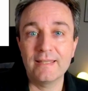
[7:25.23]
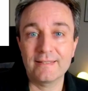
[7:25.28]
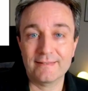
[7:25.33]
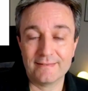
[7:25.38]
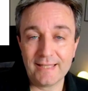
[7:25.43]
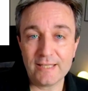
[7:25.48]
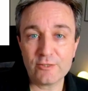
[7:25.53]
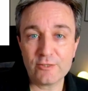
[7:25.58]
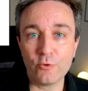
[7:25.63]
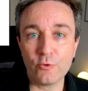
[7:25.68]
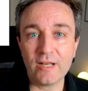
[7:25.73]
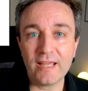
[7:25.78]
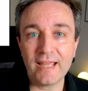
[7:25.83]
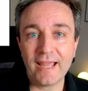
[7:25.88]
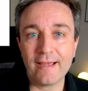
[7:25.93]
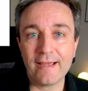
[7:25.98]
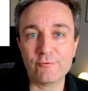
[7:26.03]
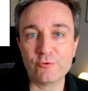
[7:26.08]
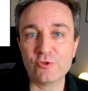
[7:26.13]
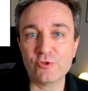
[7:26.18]
That's all I
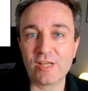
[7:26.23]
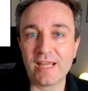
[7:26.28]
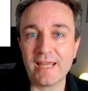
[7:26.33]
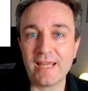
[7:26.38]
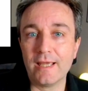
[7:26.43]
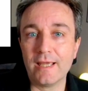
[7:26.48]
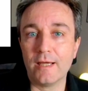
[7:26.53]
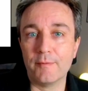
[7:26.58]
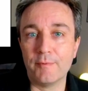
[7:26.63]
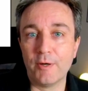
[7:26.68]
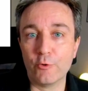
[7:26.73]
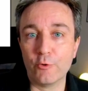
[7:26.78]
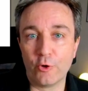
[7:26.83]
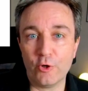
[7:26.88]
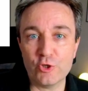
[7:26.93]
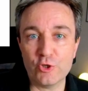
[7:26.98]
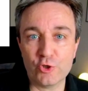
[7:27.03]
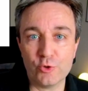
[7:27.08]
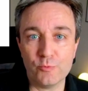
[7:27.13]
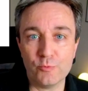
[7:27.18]
have to say about
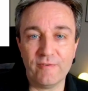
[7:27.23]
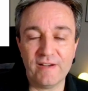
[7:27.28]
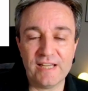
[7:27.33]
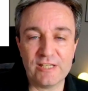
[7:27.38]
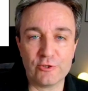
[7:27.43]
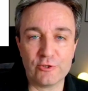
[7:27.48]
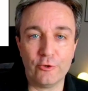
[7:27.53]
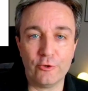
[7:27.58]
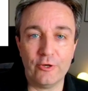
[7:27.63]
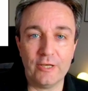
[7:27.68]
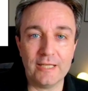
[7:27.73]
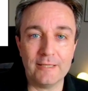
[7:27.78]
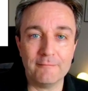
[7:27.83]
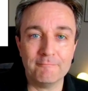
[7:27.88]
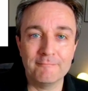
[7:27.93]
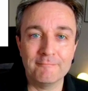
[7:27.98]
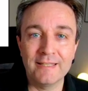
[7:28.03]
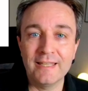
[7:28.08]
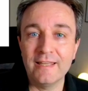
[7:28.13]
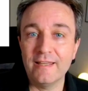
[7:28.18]
unsupervised learning.
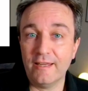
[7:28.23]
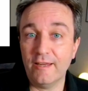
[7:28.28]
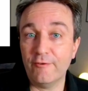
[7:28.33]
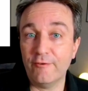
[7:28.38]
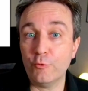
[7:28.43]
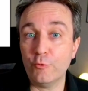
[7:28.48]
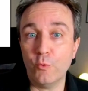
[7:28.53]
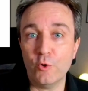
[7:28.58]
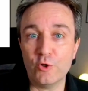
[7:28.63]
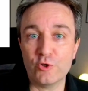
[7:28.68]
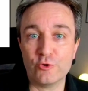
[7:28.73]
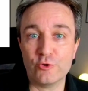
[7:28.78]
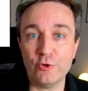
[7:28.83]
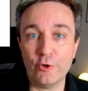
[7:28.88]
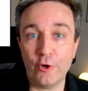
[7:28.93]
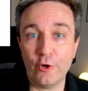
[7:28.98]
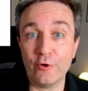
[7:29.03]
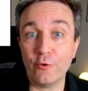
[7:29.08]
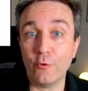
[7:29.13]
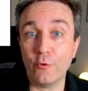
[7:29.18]
If you want to
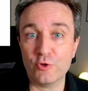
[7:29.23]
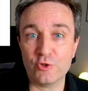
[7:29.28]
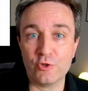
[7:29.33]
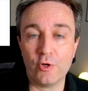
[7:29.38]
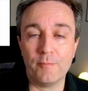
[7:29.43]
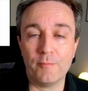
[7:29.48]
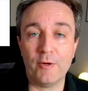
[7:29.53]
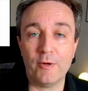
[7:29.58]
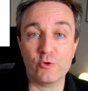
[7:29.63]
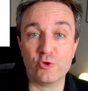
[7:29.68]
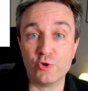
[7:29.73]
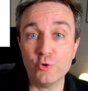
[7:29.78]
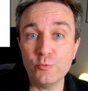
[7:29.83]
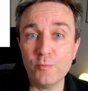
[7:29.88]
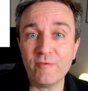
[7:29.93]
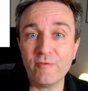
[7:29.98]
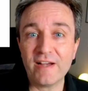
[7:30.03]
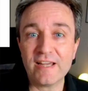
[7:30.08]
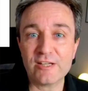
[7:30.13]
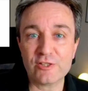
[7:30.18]
learn also about
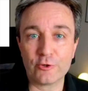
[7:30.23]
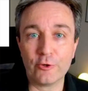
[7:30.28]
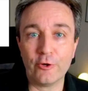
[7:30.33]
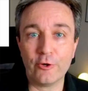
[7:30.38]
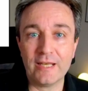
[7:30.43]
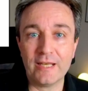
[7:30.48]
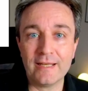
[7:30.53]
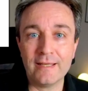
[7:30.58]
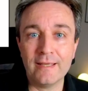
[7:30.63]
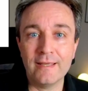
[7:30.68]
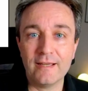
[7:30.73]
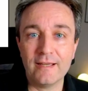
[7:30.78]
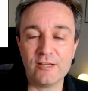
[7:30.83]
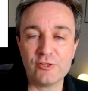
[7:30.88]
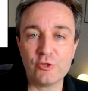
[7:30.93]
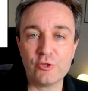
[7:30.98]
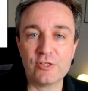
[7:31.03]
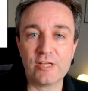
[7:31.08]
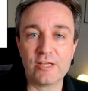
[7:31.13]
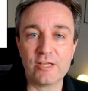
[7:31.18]
supervised learning, I
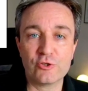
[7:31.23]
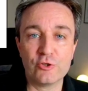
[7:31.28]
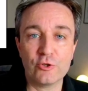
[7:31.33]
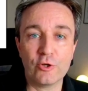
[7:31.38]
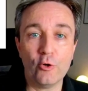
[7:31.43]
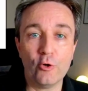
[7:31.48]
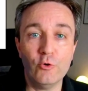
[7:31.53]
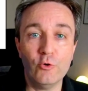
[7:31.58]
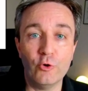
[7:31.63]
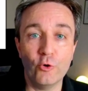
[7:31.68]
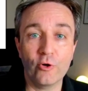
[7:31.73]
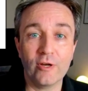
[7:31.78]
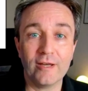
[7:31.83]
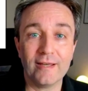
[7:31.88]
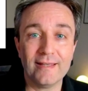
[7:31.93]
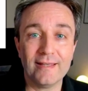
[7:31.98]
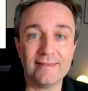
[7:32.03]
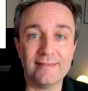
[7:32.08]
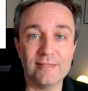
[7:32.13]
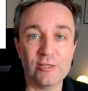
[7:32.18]
suggest you go look
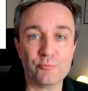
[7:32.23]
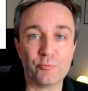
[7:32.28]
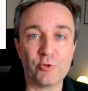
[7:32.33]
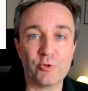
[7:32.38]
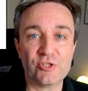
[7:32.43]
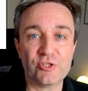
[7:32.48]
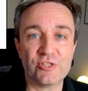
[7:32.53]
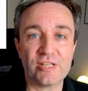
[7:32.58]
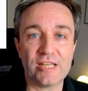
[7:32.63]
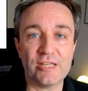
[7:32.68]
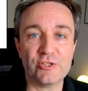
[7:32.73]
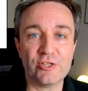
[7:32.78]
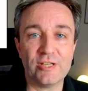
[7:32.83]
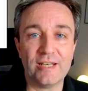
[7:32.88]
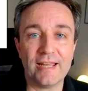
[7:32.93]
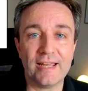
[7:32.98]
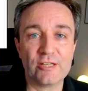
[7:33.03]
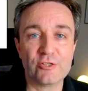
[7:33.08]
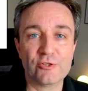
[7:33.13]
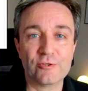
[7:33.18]
at this presentation
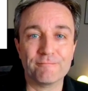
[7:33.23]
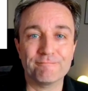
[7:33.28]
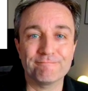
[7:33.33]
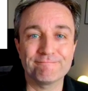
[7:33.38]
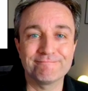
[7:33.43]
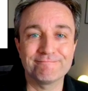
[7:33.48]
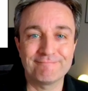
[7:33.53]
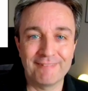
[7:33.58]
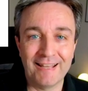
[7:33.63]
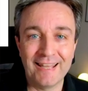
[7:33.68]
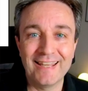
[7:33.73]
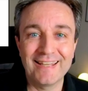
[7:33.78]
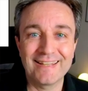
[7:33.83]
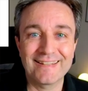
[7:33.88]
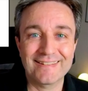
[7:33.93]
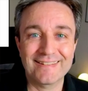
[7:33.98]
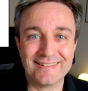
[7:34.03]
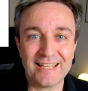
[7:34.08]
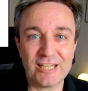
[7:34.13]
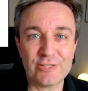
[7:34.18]
next.
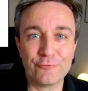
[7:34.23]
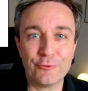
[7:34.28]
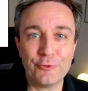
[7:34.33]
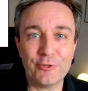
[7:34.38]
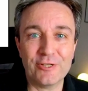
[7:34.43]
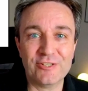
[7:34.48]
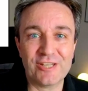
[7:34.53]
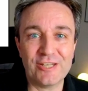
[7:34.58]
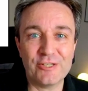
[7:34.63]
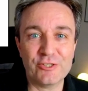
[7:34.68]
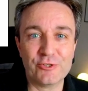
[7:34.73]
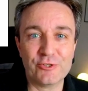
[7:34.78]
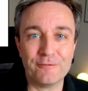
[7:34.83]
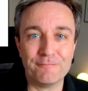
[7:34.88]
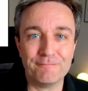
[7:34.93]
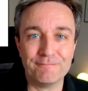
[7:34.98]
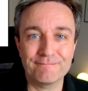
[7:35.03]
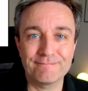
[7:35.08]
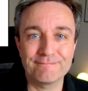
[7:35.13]
Thanks for your attention.